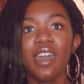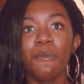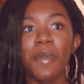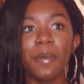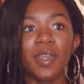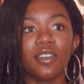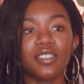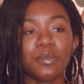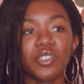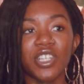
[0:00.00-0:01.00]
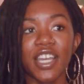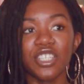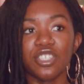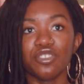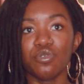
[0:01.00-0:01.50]
maybe there's some
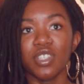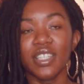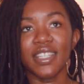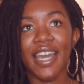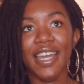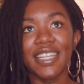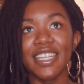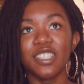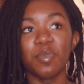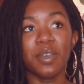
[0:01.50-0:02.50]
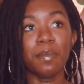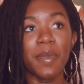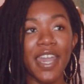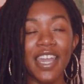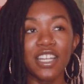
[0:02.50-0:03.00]
changes that need to be
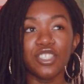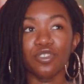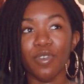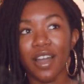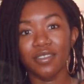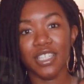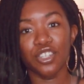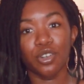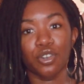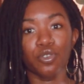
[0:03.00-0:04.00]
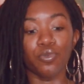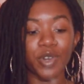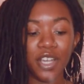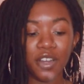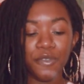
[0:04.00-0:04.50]
made surrounding your
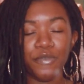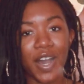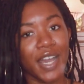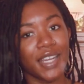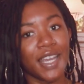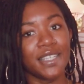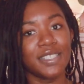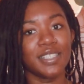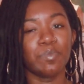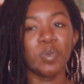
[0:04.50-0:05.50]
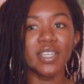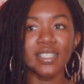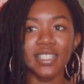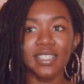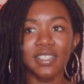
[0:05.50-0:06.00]
career, finances,
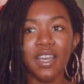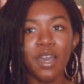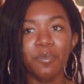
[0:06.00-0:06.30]
business,